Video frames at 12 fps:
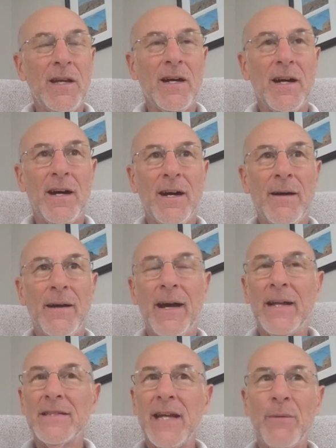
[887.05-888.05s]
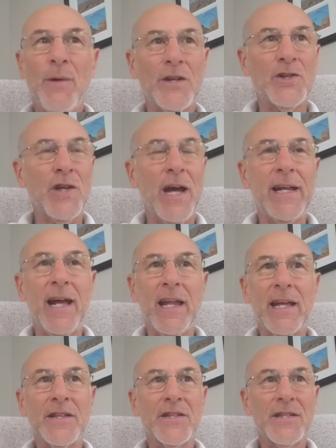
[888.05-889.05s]
I'll tell you what, Sean
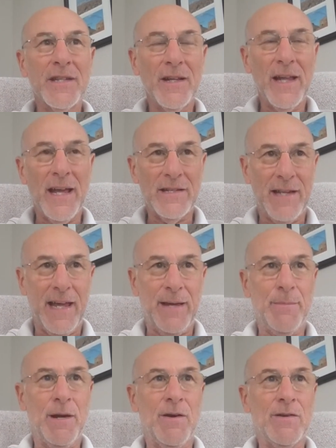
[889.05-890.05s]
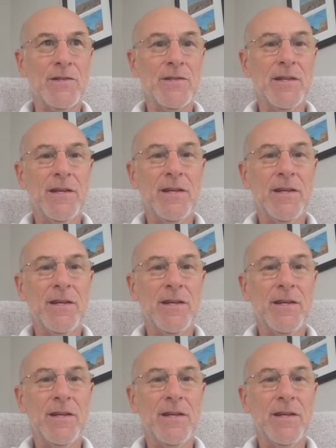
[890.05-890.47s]
Elliott still has nightmares